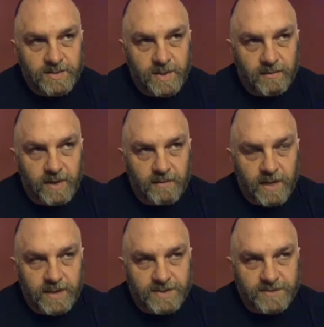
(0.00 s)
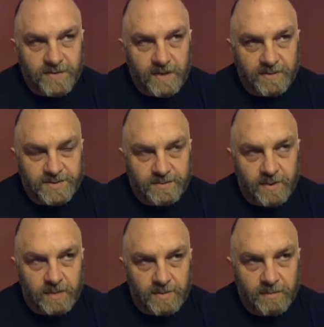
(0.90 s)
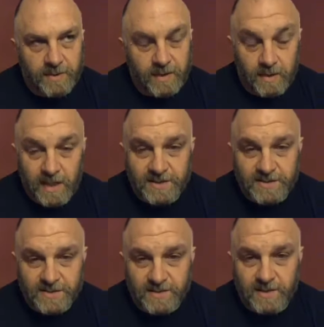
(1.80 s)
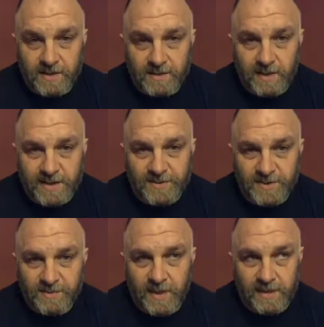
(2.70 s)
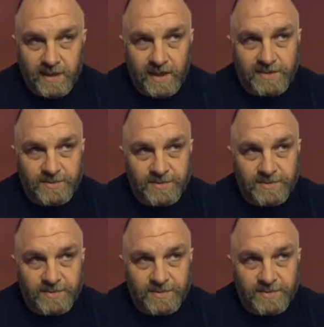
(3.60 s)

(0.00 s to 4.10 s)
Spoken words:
great ride so far. We had some great people on our last week's podcast.